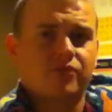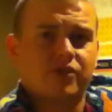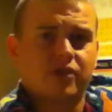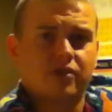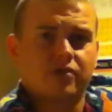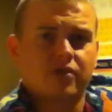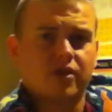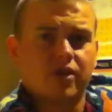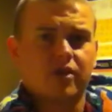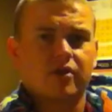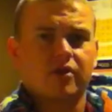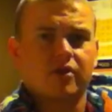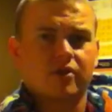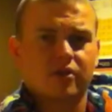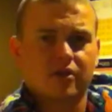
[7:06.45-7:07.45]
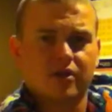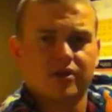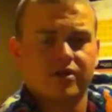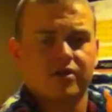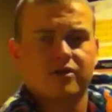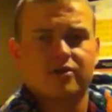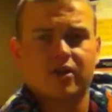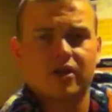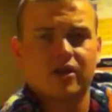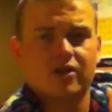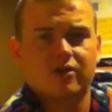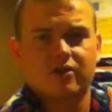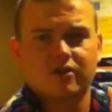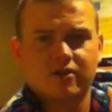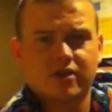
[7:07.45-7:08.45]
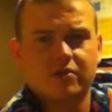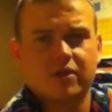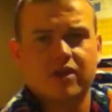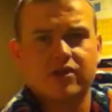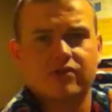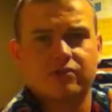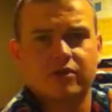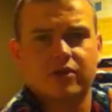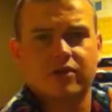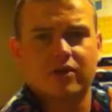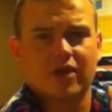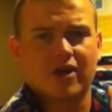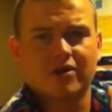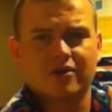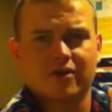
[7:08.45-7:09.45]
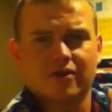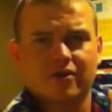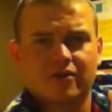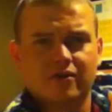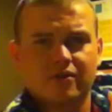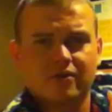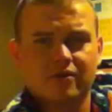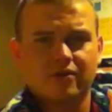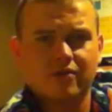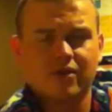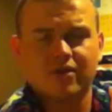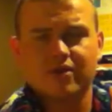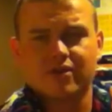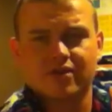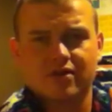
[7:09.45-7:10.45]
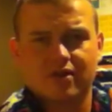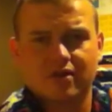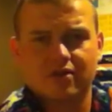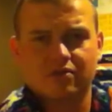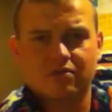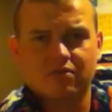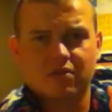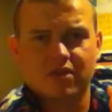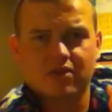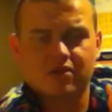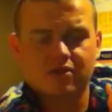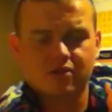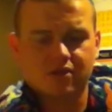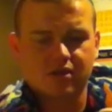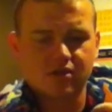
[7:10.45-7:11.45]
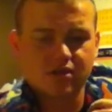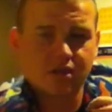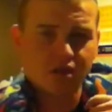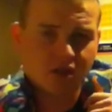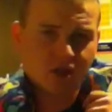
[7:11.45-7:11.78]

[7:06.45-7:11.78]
so like a lot of guys in Australia and some parts of America, like I was going through when I was in Massachusetts,